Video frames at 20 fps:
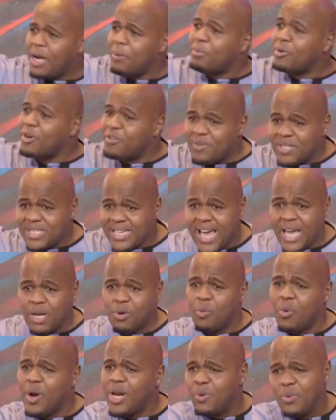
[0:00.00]
prophesied,
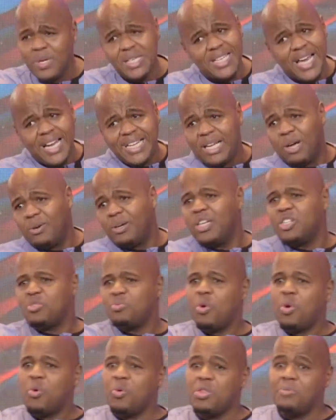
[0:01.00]
when we sat down and
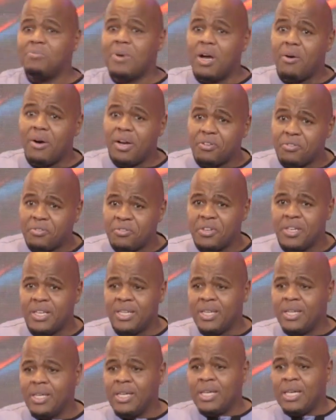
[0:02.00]
spoke with my wife,
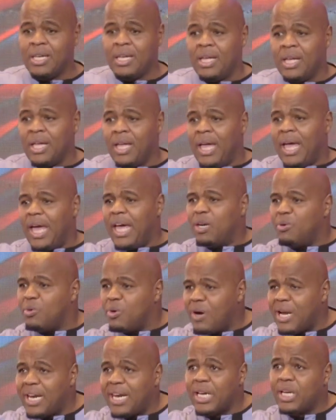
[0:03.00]
and we
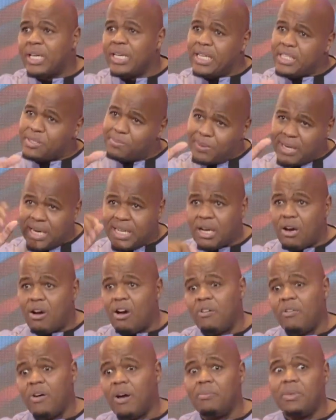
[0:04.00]
were like, let's plan our
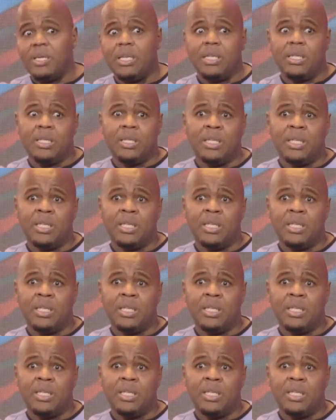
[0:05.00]
family,